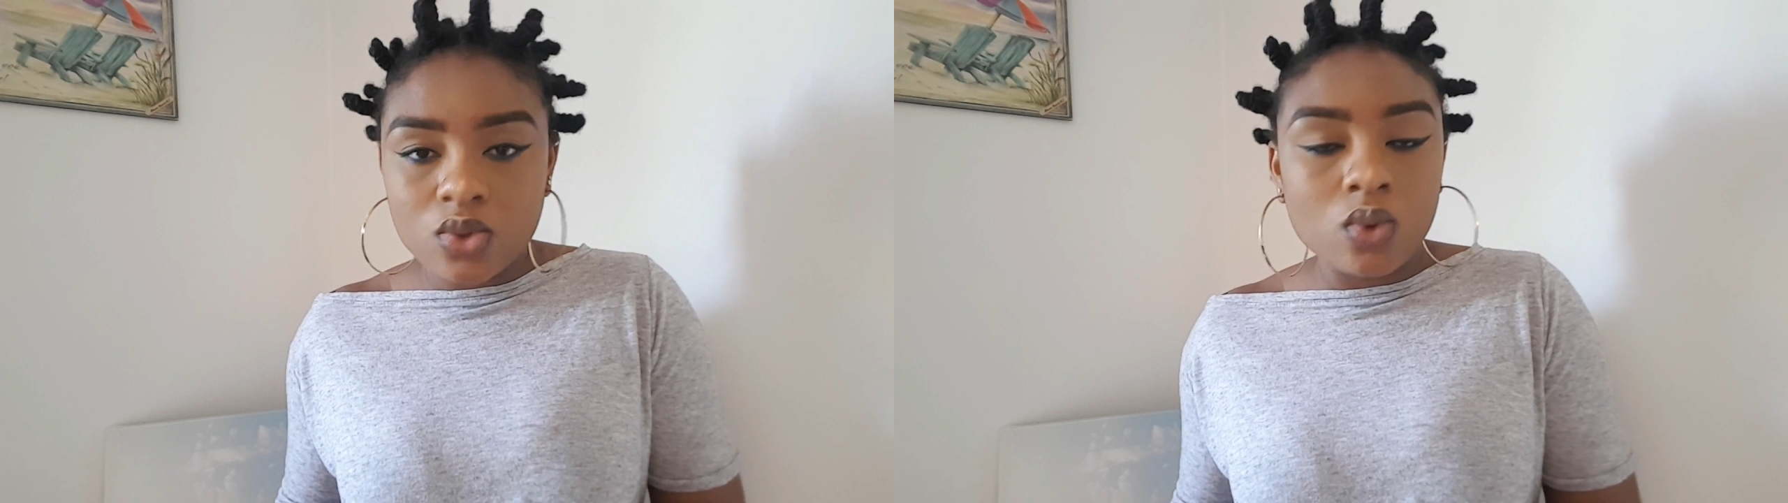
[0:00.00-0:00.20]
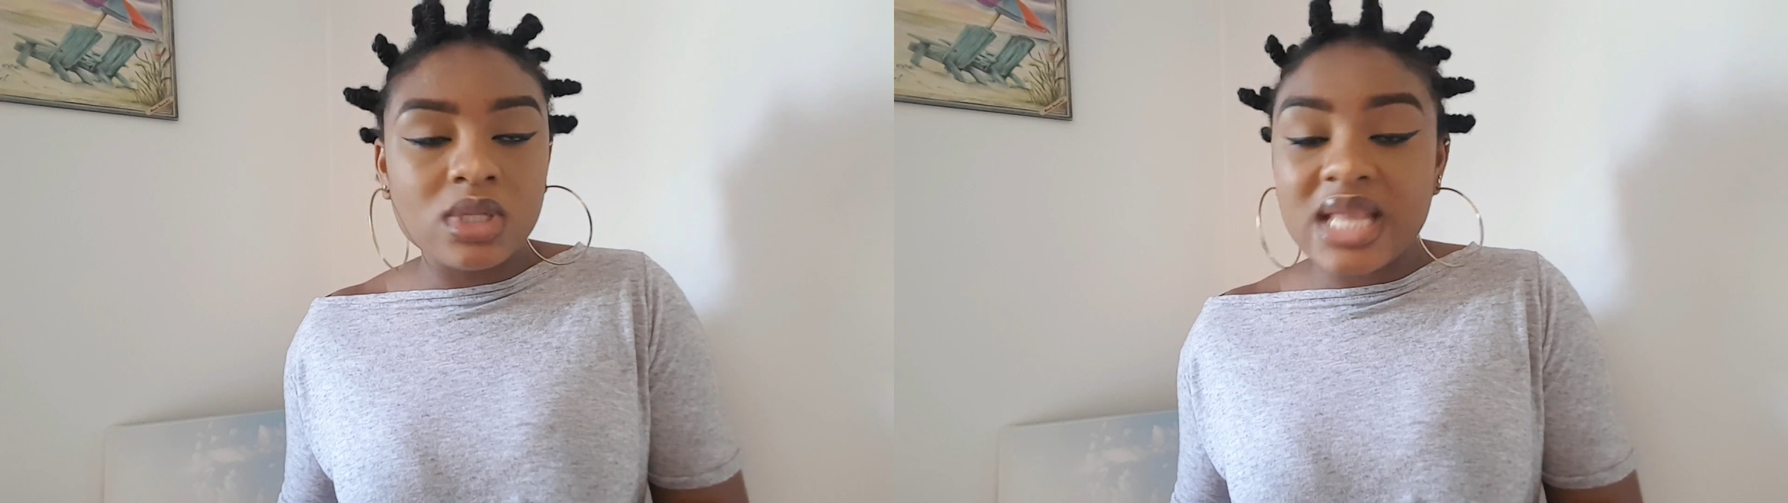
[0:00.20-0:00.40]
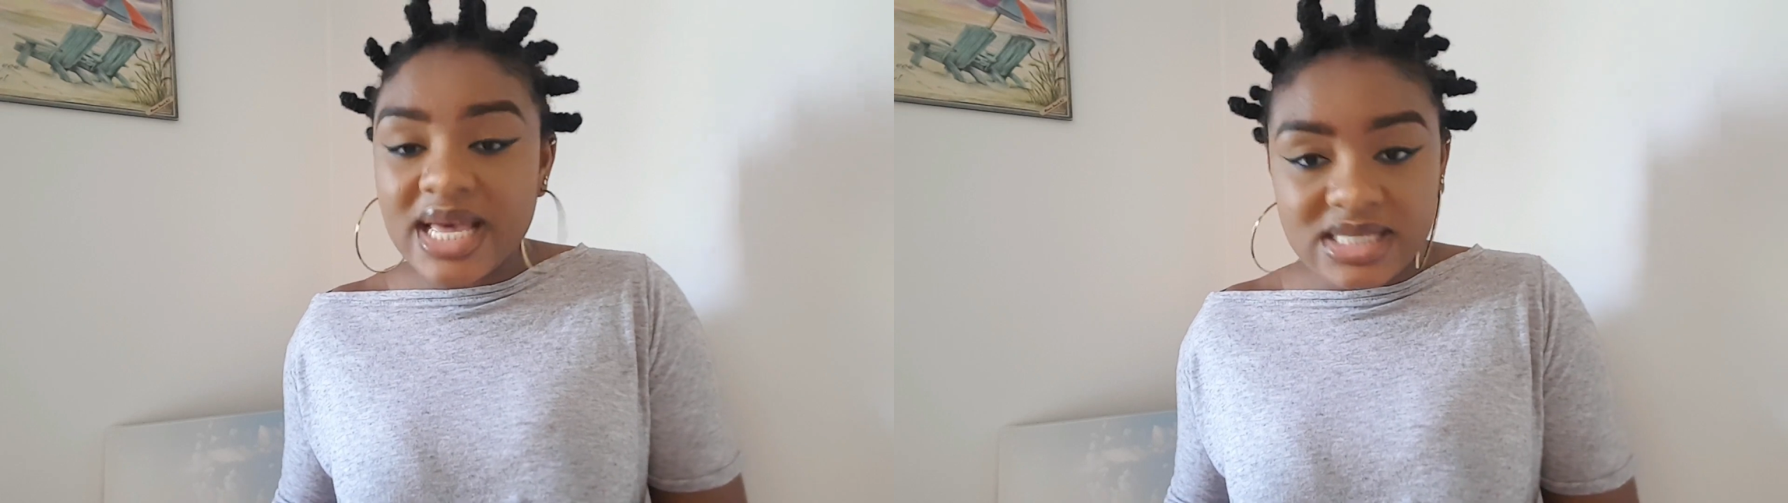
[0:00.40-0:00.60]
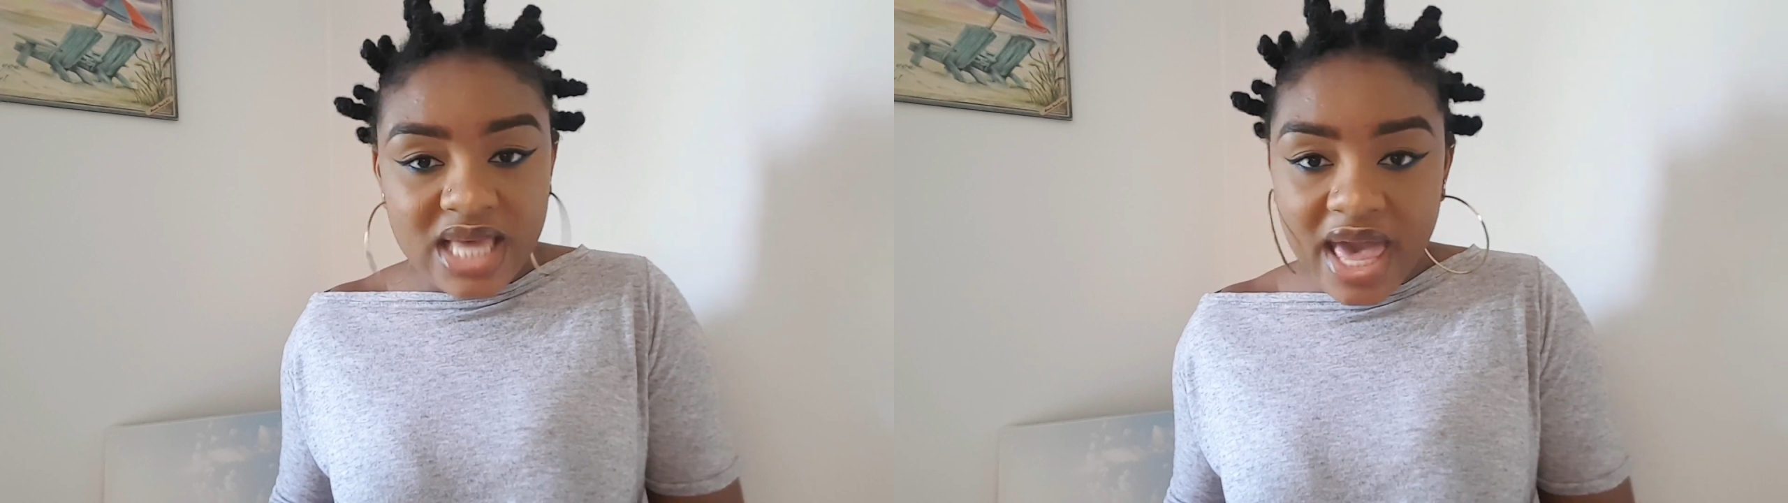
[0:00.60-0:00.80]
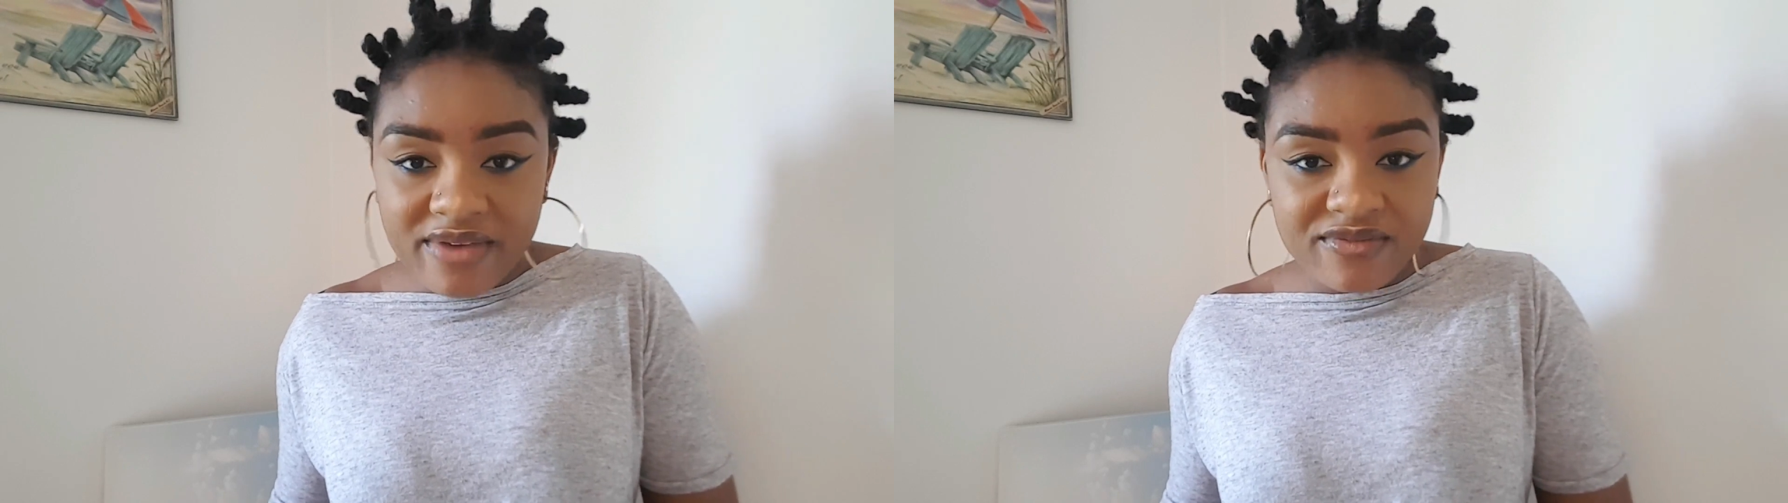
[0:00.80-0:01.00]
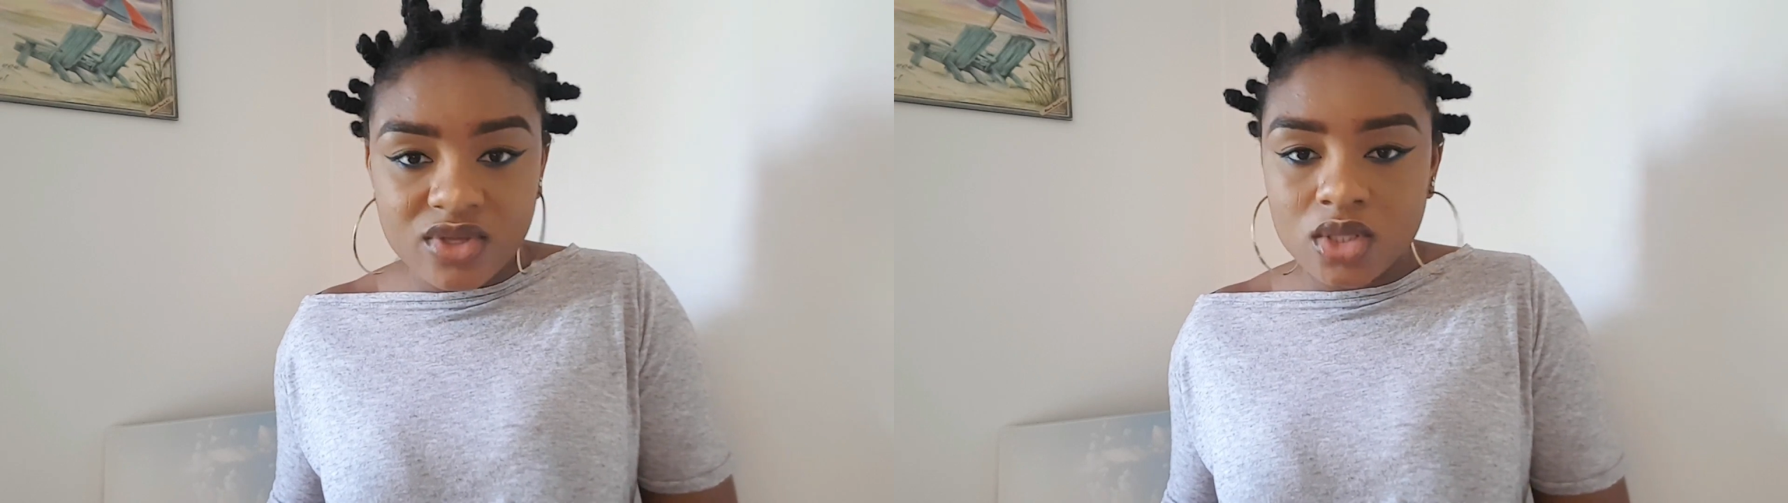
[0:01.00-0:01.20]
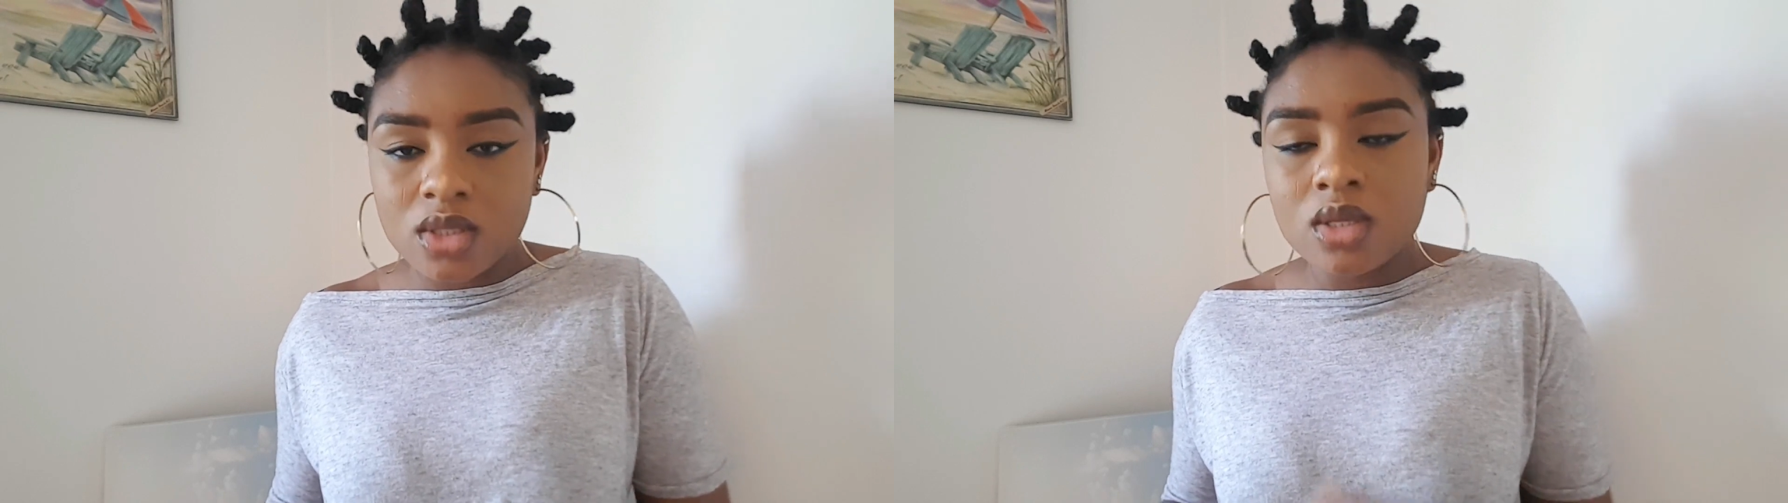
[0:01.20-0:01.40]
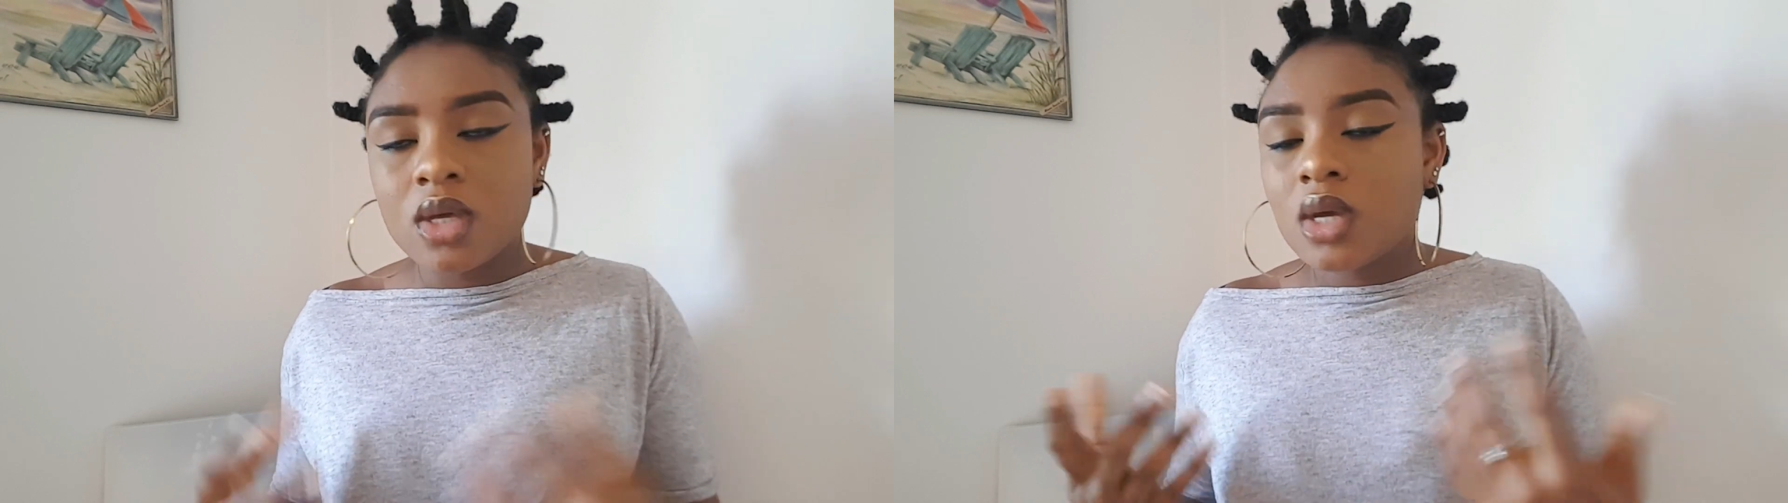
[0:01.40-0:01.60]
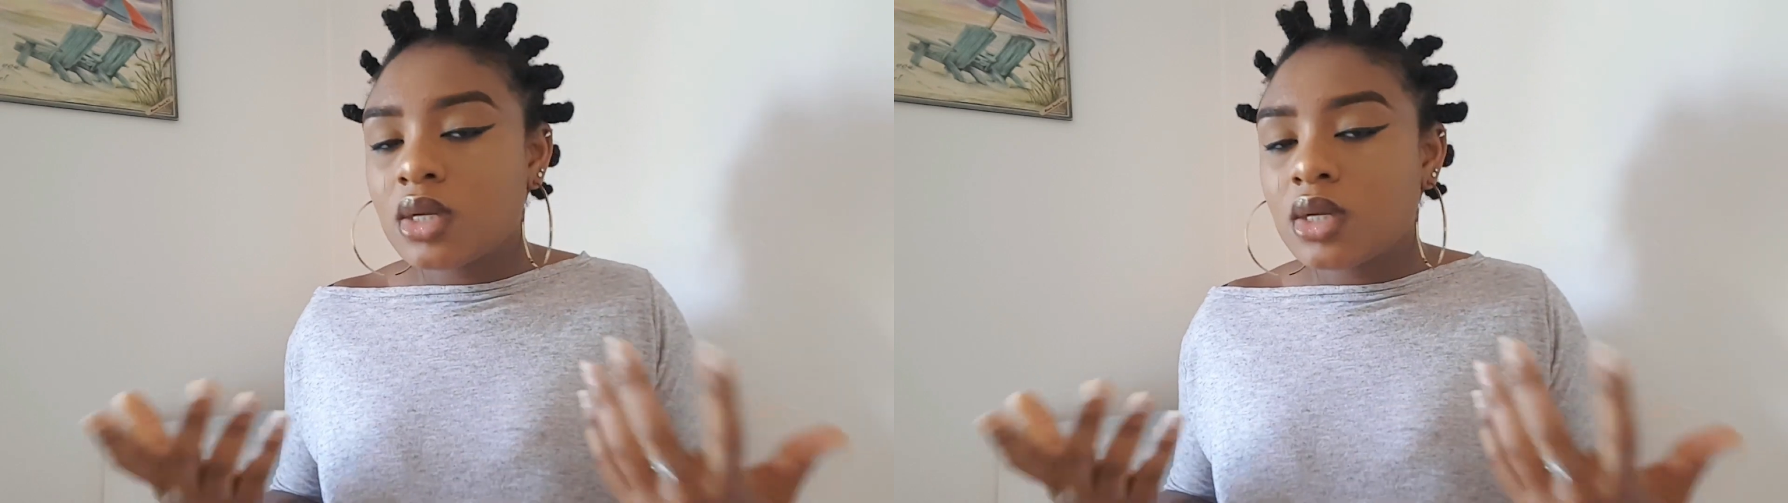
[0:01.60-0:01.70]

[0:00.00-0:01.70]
or less heavy